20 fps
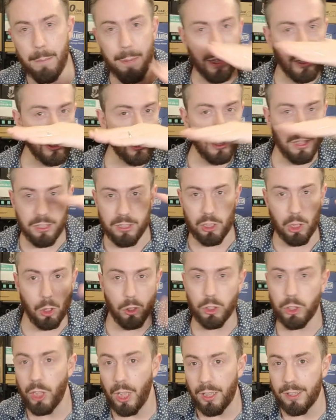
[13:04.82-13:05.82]
an image that's
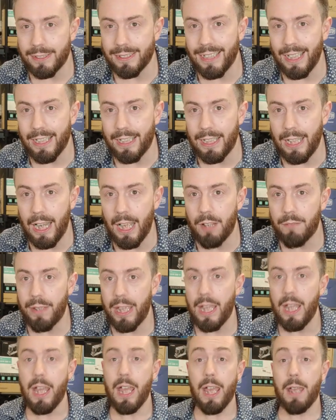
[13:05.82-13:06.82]
got chunks taken
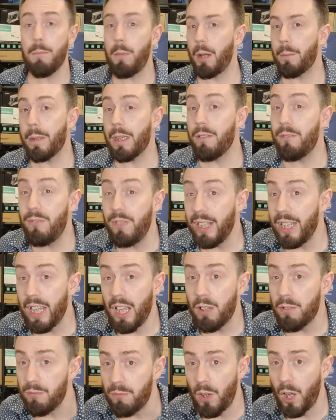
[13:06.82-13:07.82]
out of it. It might be a
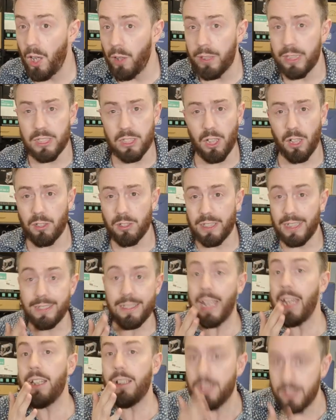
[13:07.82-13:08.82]
video file that's
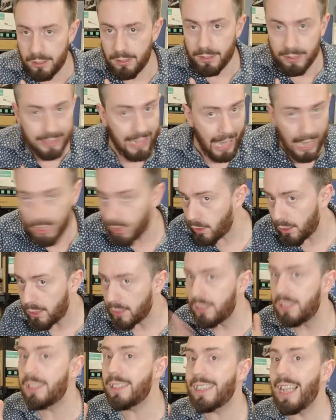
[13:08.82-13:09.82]
lost its and
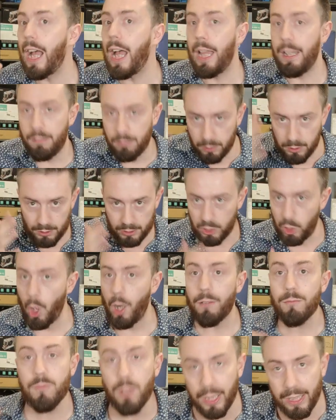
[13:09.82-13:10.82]

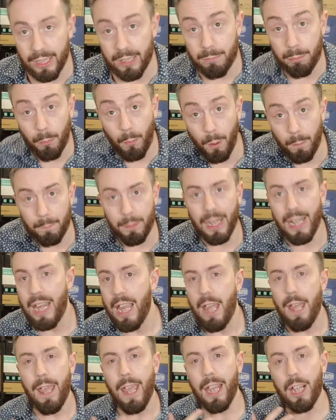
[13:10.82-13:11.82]
not running
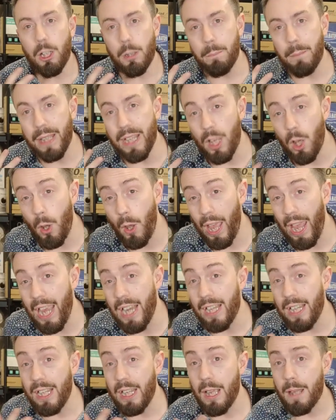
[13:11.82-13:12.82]
properly. It could be
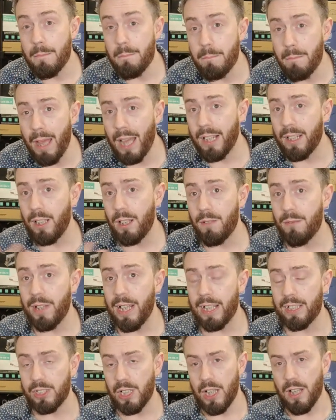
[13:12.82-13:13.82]
any manner
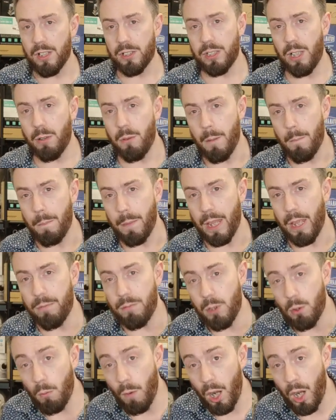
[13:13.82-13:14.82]
of things. So
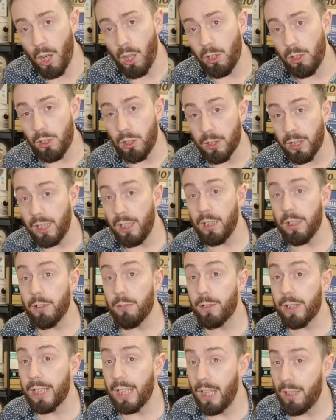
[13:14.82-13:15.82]
if you are looking
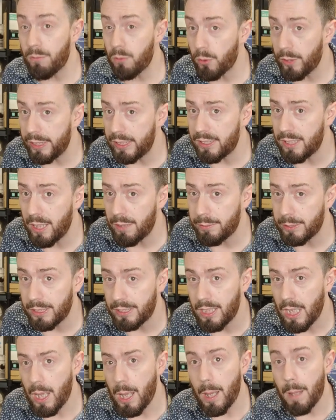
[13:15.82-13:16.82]
at the recovery
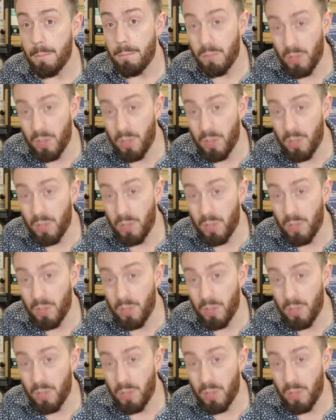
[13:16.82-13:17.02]
services,